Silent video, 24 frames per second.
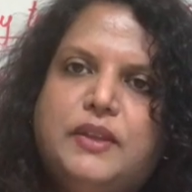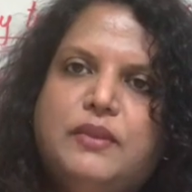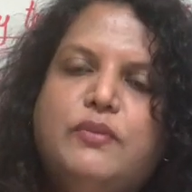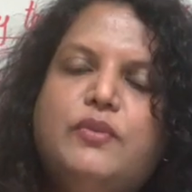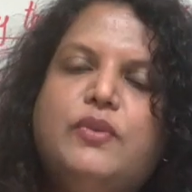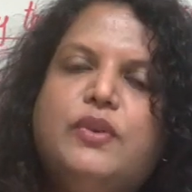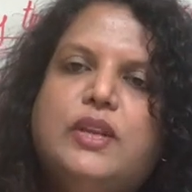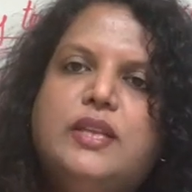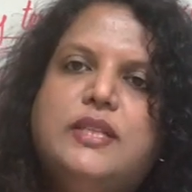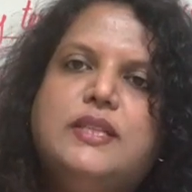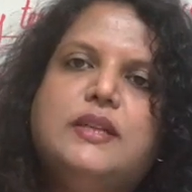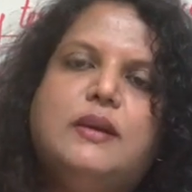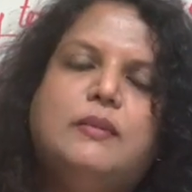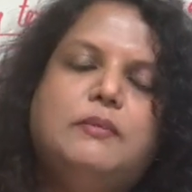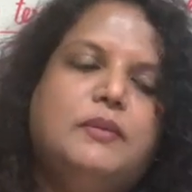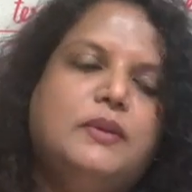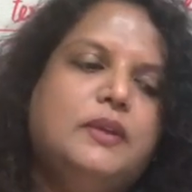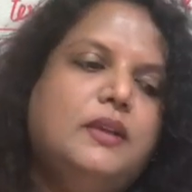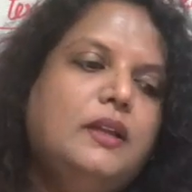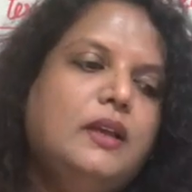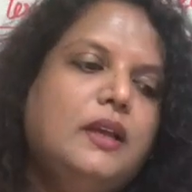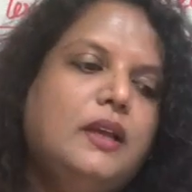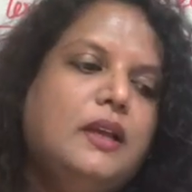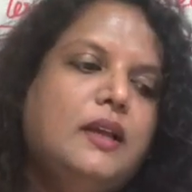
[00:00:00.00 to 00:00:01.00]
For
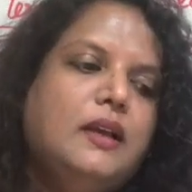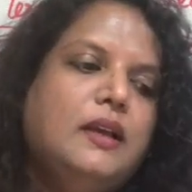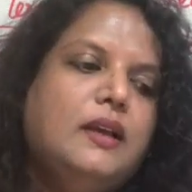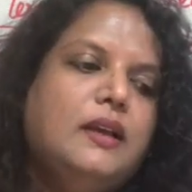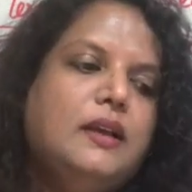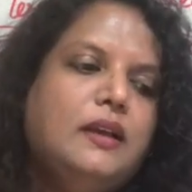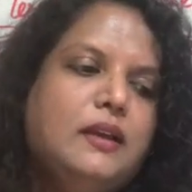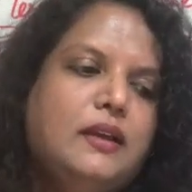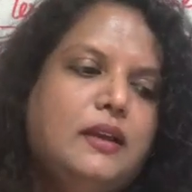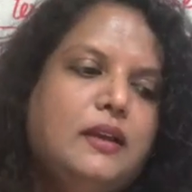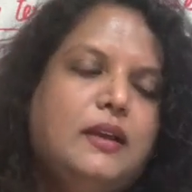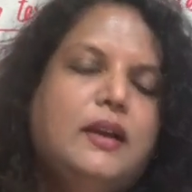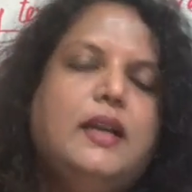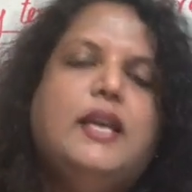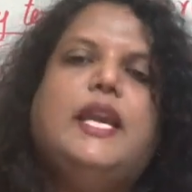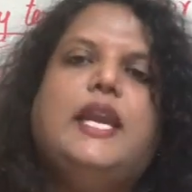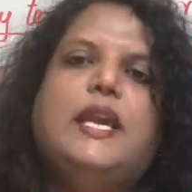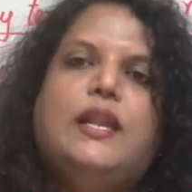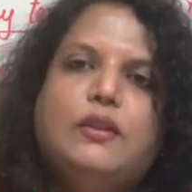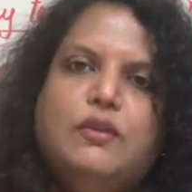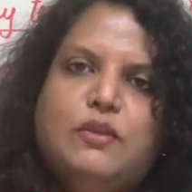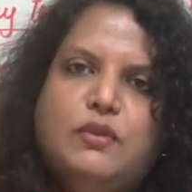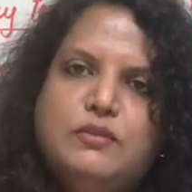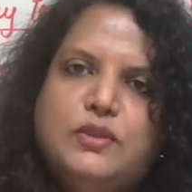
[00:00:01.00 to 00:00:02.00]
example,
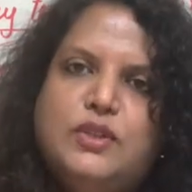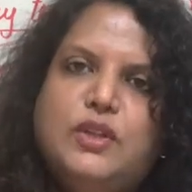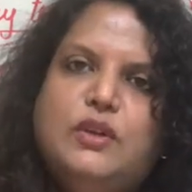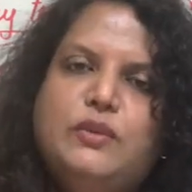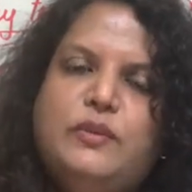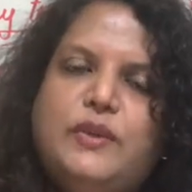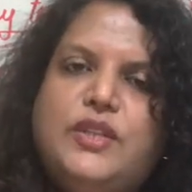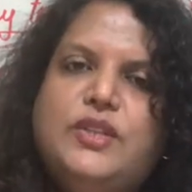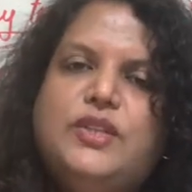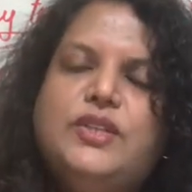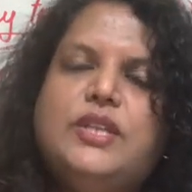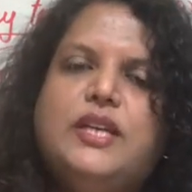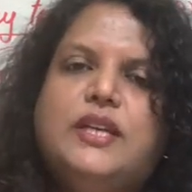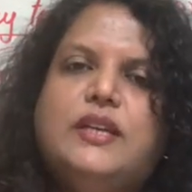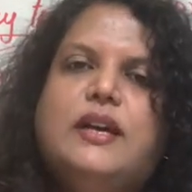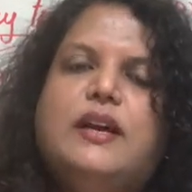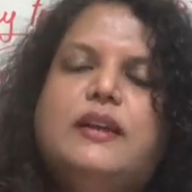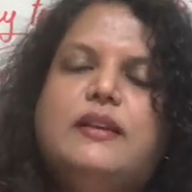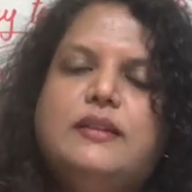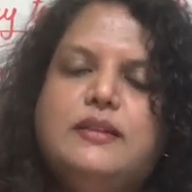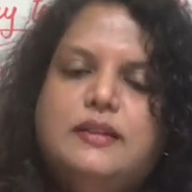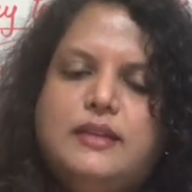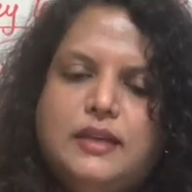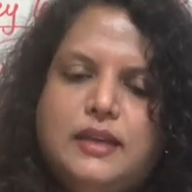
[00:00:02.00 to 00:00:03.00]
again Ohm's law when you take
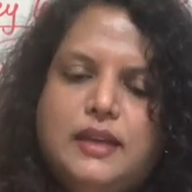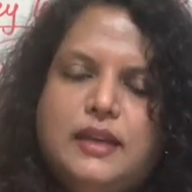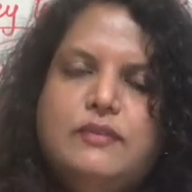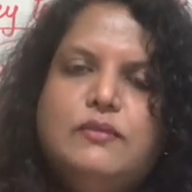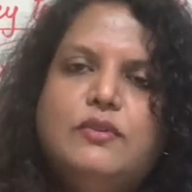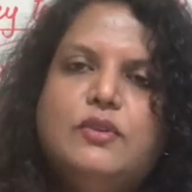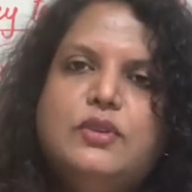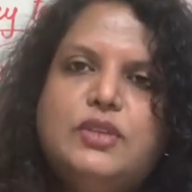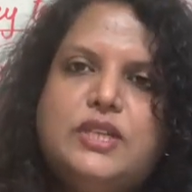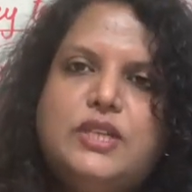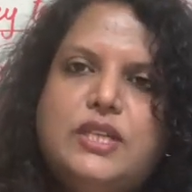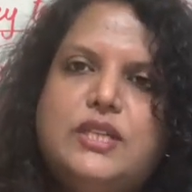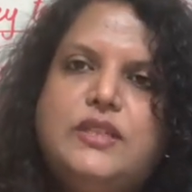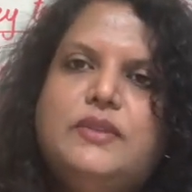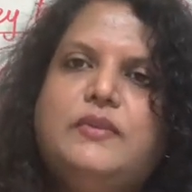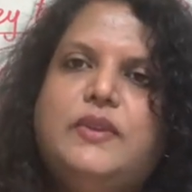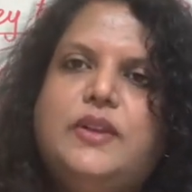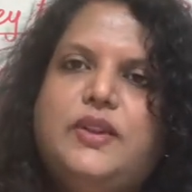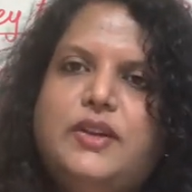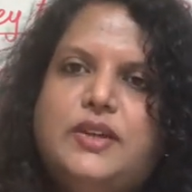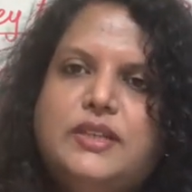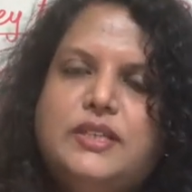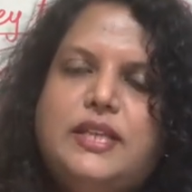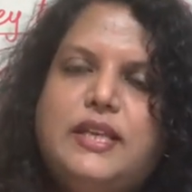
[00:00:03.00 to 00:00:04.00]
current and voltage
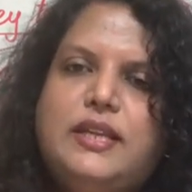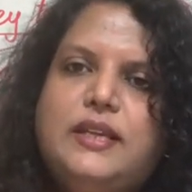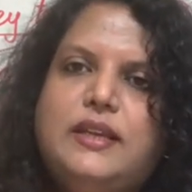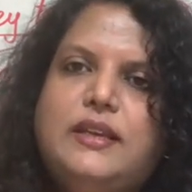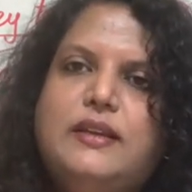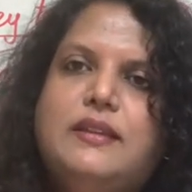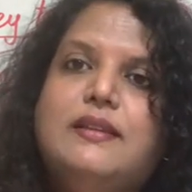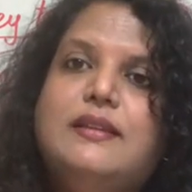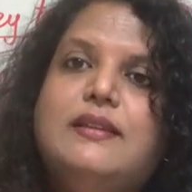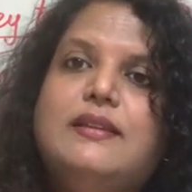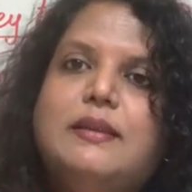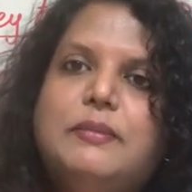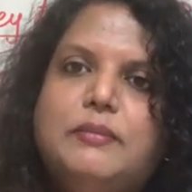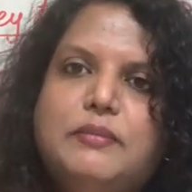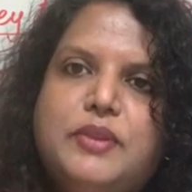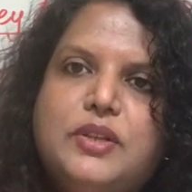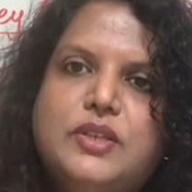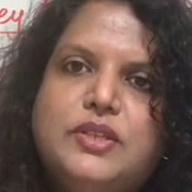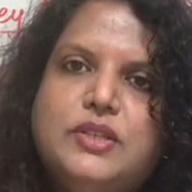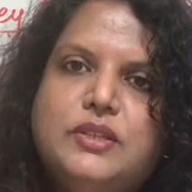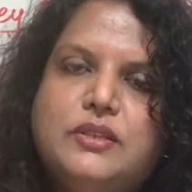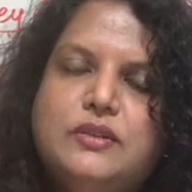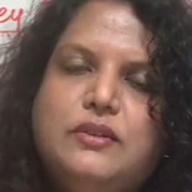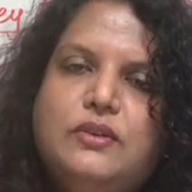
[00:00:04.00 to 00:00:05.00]
when you are taking the
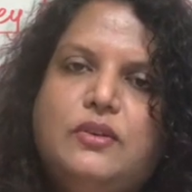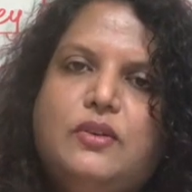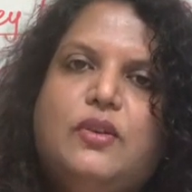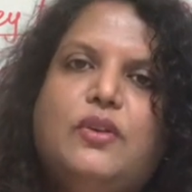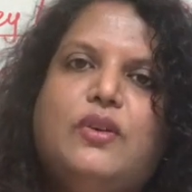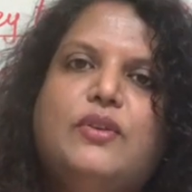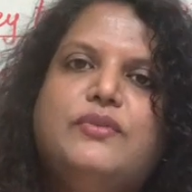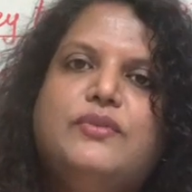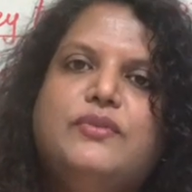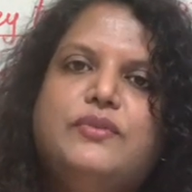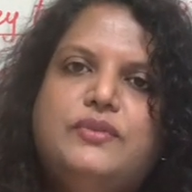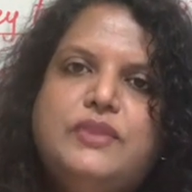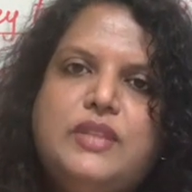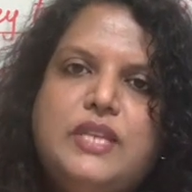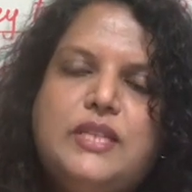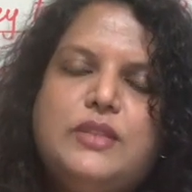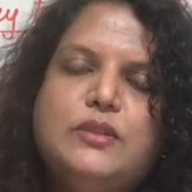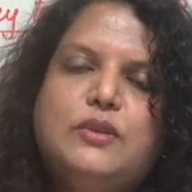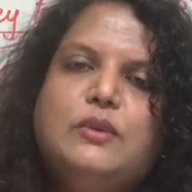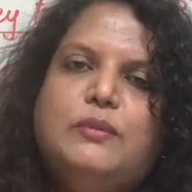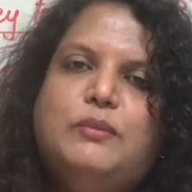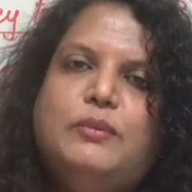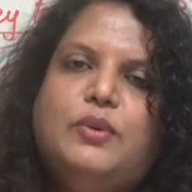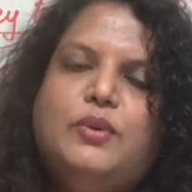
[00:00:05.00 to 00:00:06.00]
temperature of
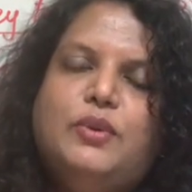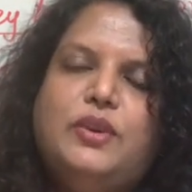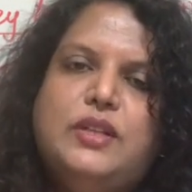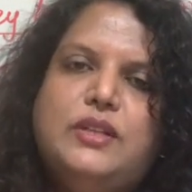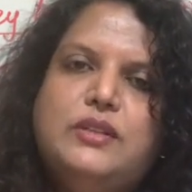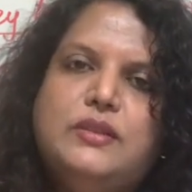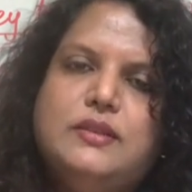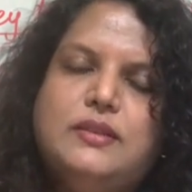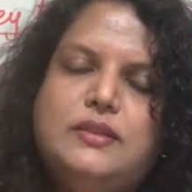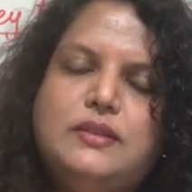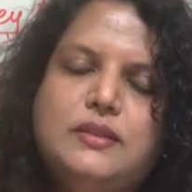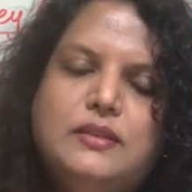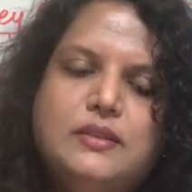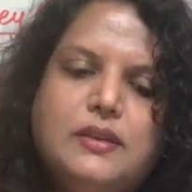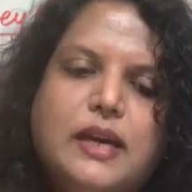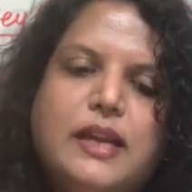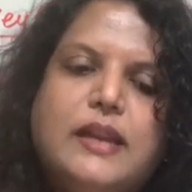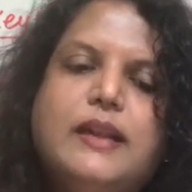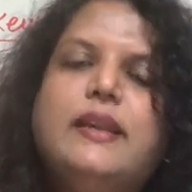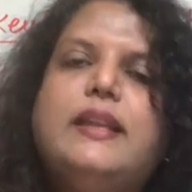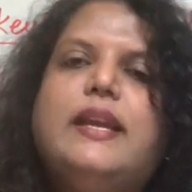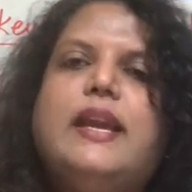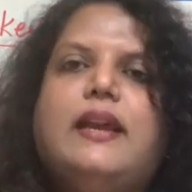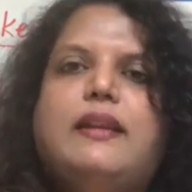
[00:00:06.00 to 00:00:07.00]
these components, the
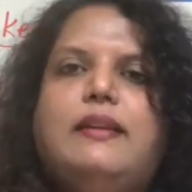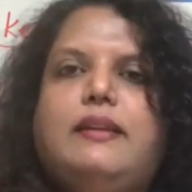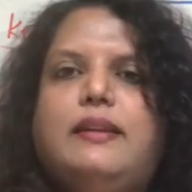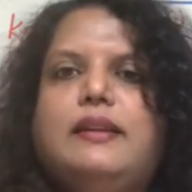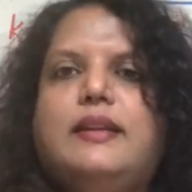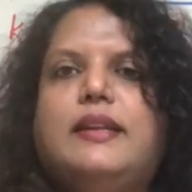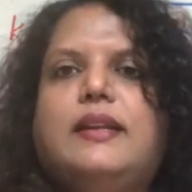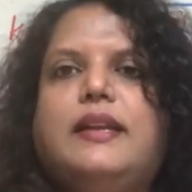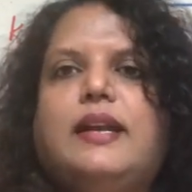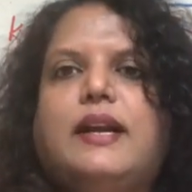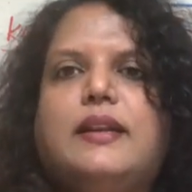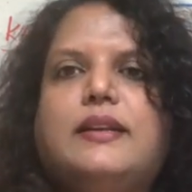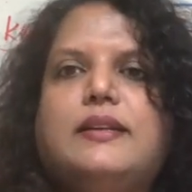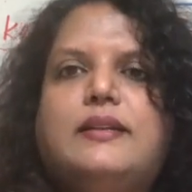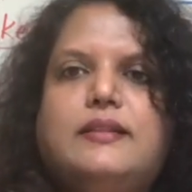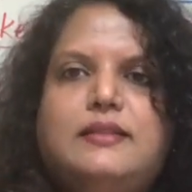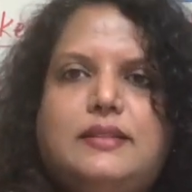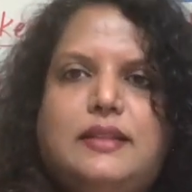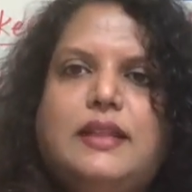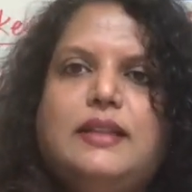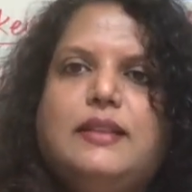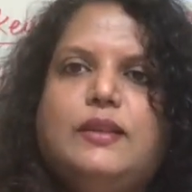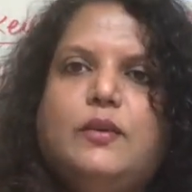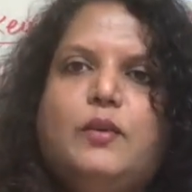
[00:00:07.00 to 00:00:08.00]
current carrying
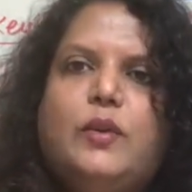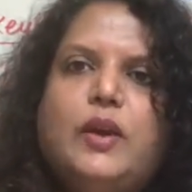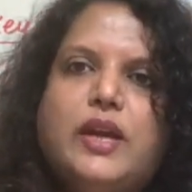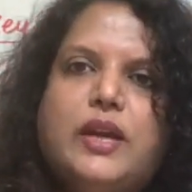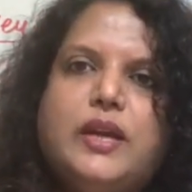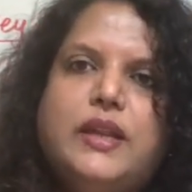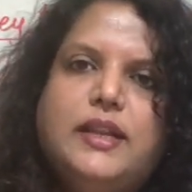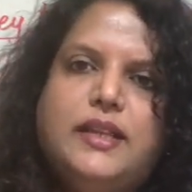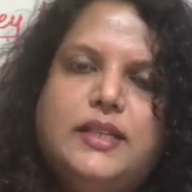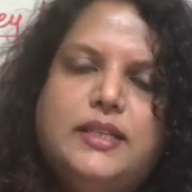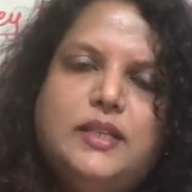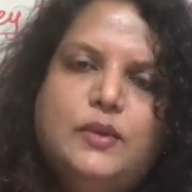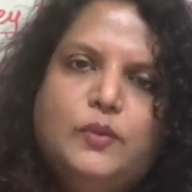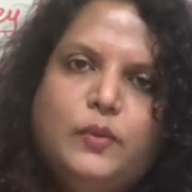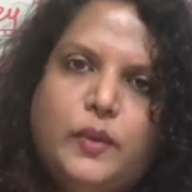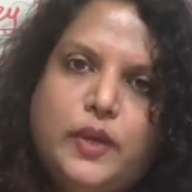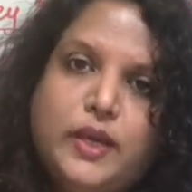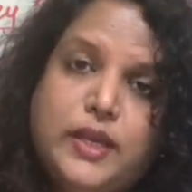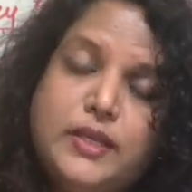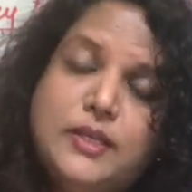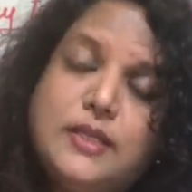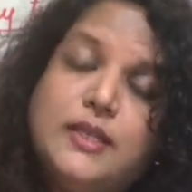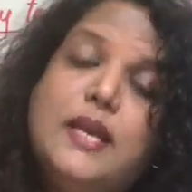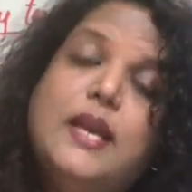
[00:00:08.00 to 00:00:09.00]
conductors like the wire, connecting
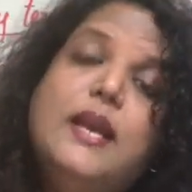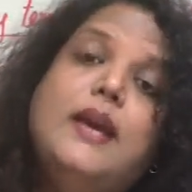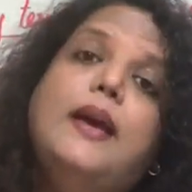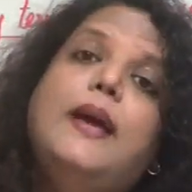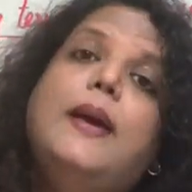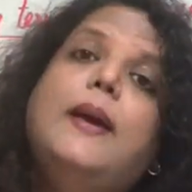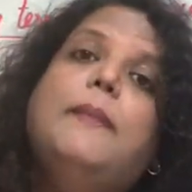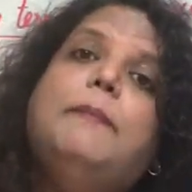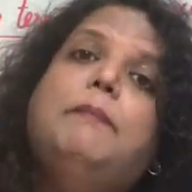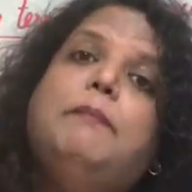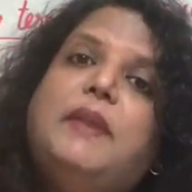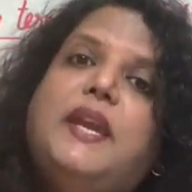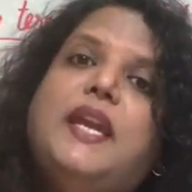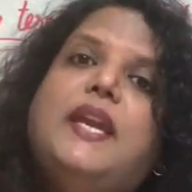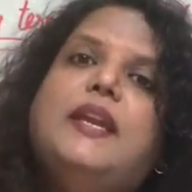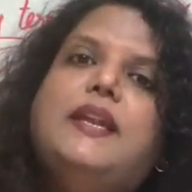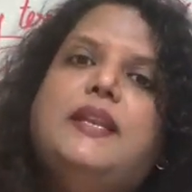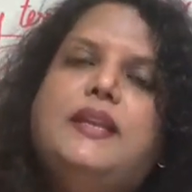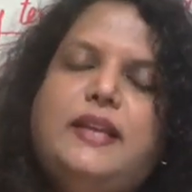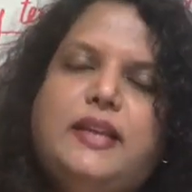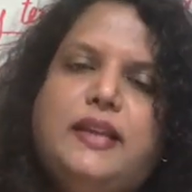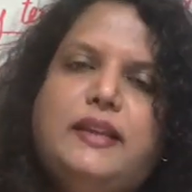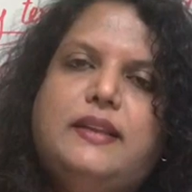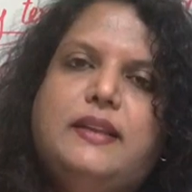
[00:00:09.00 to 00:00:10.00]
wires may
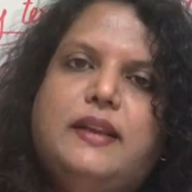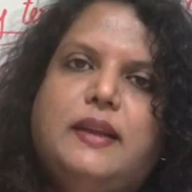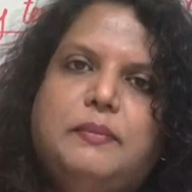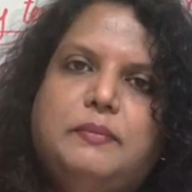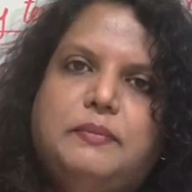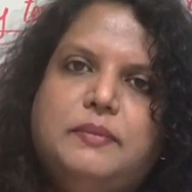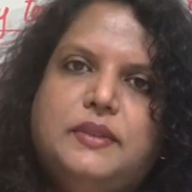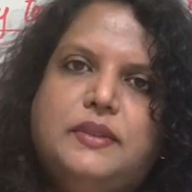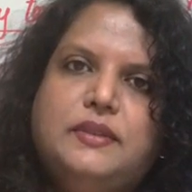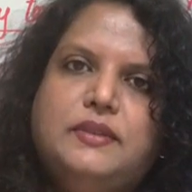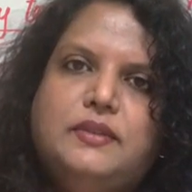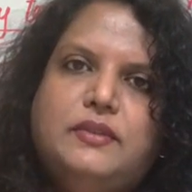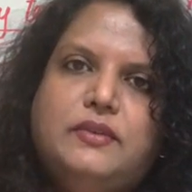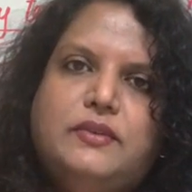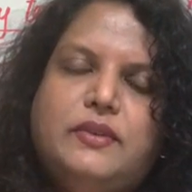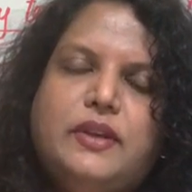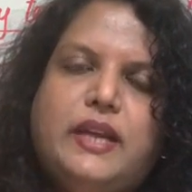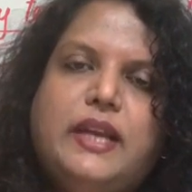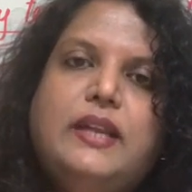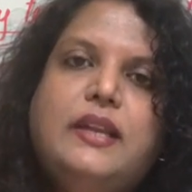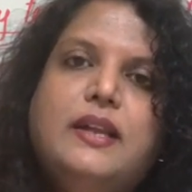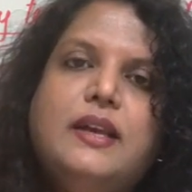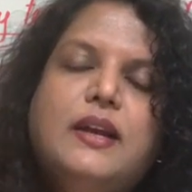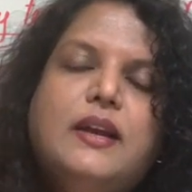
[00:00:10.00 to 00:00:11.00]
get heated up,
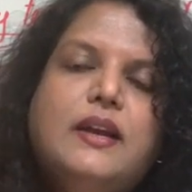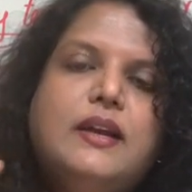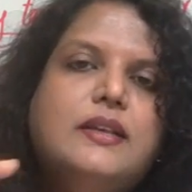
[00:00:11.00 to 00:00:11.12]
right?